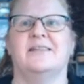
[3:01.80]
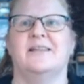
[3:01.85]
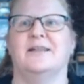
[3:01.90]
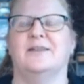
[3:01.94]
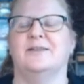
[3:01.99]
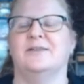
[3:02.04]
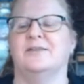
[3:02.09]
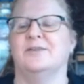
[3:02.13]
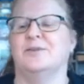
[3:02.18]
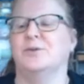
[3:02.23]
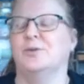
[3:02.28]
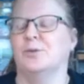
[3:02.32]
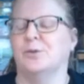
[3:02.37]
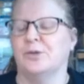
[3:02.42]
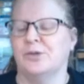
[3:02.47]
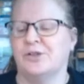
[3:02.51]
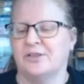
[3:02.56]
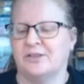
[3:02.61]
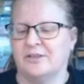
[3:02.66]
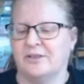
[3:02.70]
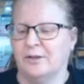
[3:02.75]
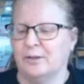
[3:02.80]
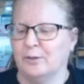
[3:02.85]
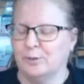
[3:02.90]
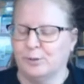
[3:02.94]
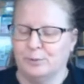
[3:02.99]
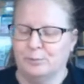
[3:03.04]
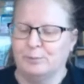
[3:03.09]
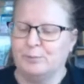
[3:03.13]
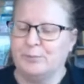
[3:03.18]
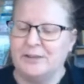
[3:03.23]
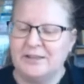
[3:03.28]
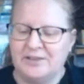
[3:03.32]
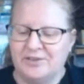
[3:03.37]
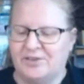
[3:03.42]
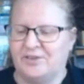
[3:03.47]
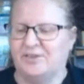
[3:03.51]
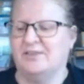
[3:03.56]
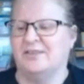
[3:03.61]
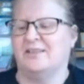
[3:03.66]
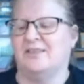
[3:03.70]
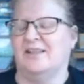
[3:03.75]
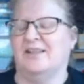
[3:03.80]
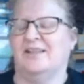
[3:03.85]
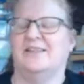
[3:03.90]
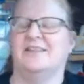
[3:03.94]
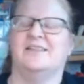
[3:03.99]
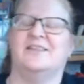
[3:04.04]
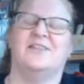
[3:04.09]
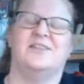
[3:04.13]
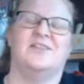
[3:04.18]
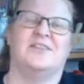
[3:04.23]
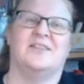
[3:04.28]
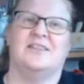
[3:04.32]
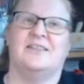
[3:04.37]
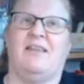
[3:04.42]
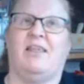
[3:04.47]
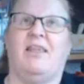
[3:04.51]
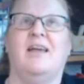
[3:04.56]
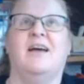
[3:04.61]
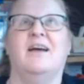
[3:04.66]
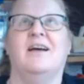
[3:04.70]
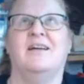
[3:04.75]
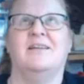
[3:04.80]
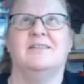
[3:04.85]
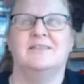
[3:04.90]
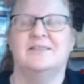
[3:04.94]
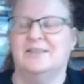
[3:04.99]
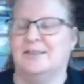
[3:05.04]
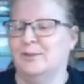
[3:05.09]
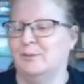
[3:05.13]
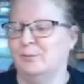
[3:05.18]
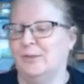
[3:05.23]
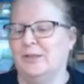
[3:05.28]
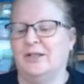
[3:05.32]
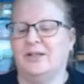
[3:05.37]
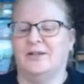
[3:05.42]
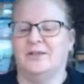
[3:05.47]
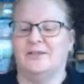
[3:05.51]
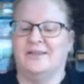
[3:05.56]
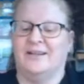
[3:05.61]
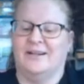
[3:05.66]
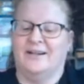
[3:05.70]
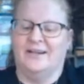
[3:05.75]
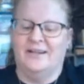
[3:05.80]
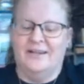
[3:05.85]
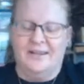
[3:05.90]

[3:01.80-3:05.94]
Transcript: and gorgeous golden beaches, and it's just, ha, can we go there?